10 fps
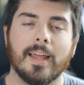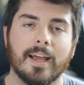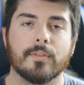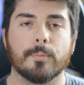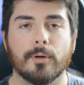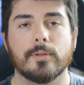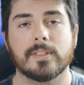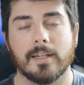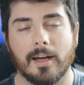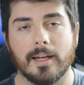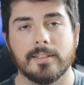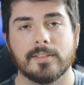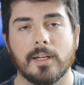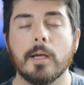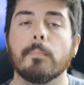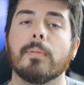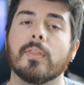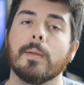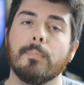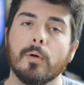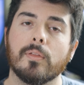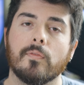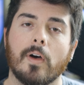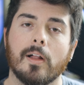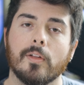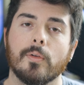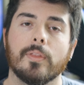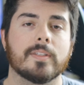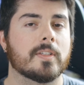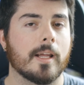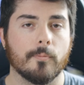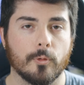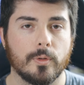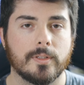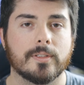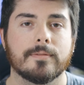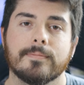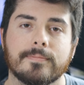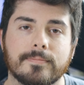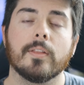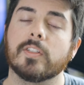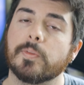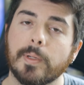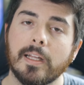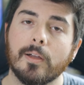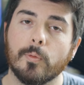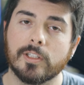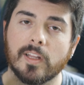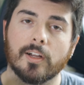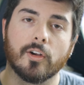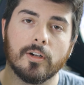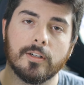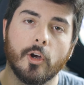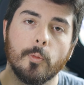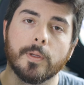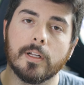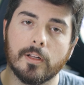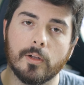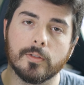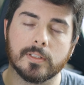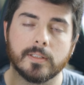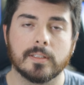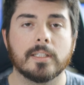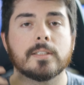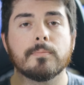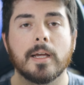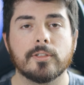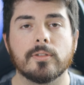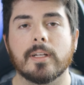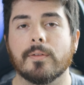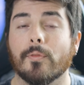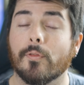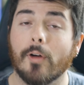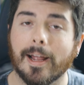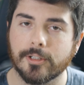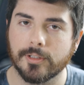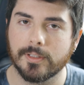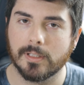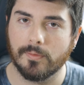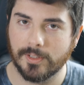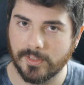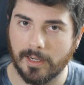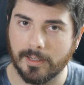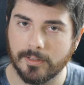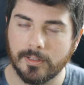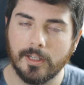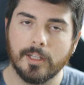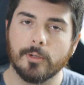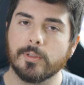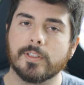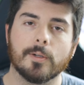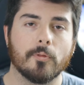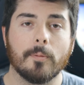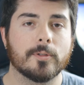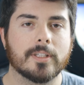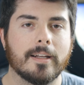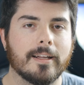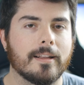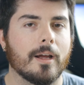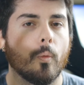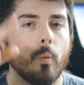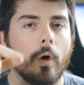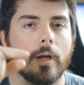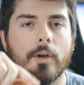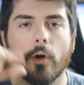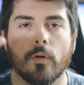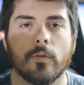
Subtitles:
have their pros and cons, but they both follow the same rules. The speed at which that curtain opens and closes is measured in fractions of a second. You would see it represented like 1/10,